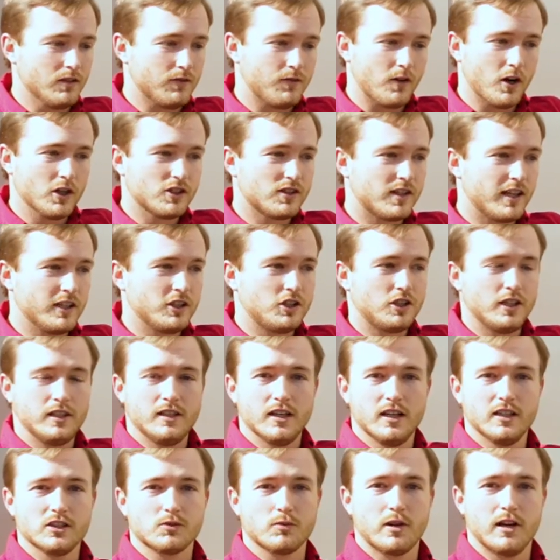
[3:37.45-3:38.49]
the first thing she
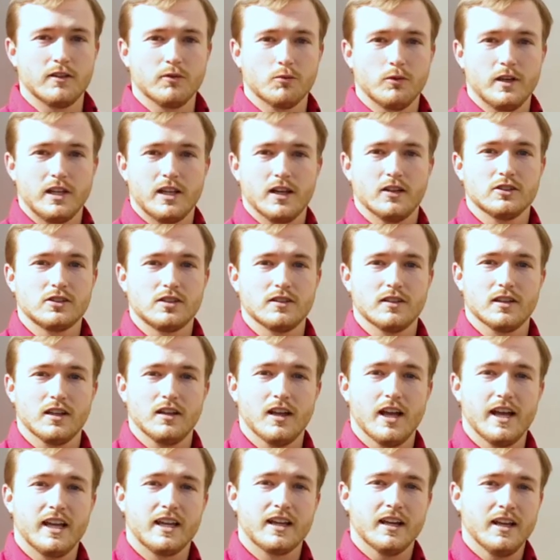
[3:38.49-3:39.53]
does whenever we go to the
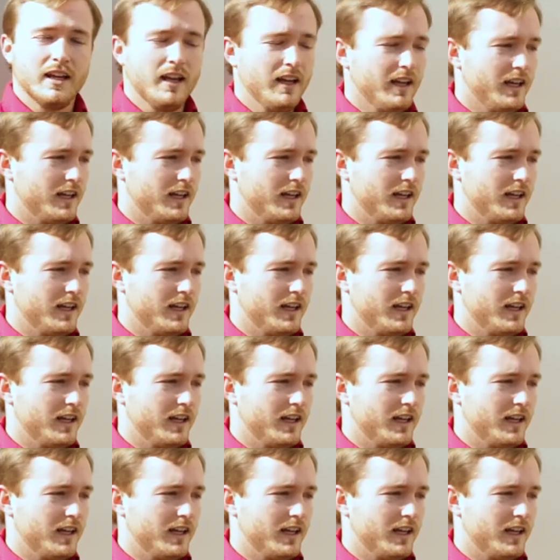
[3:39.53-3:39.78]
lake